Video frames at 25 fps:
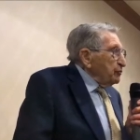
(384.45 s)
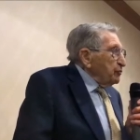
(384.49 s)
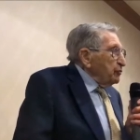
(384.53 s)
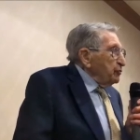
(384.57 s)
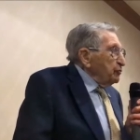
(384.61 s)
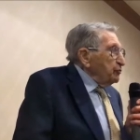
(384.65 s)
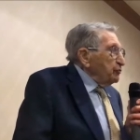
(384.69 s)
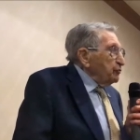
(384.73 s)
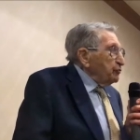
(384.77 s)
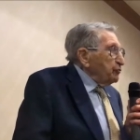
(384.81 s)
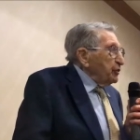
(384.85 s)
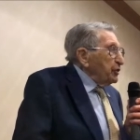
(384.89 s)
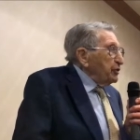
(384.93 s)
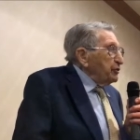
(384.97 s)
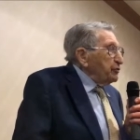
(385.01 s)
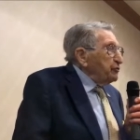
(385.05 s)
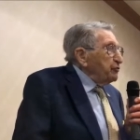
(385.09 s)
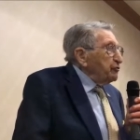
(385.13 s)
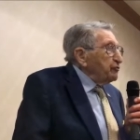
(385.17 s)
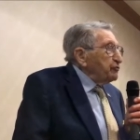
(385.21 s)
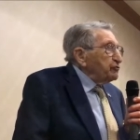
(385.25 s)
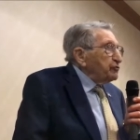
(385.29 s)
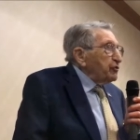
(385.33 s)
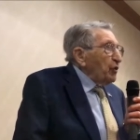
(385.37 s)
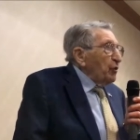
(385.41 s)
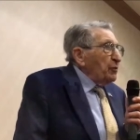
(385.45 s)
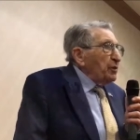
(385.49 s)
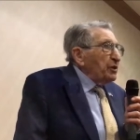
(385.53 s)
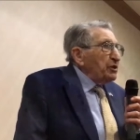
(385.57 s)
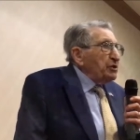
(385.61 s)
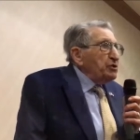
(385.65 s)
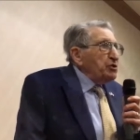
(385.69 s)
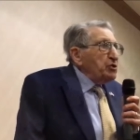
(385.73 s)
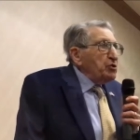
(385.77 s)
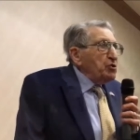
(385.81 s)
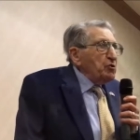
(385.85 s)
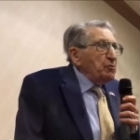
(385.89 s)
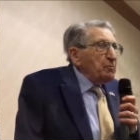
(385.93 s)
to treat you so
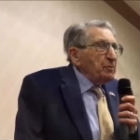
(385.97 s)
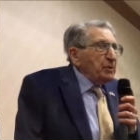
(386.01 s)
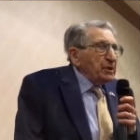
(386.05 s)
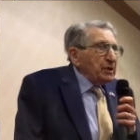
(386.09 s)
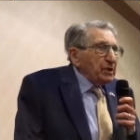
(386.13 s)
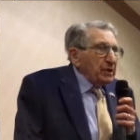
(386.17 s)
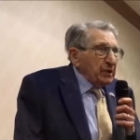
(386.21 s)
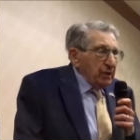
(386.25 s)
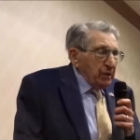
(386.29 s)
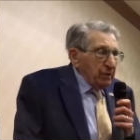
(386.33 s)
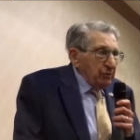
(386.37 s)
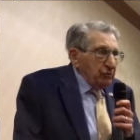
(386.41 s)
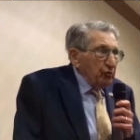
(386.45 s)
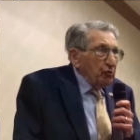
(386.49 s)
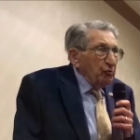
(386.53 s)
humanely.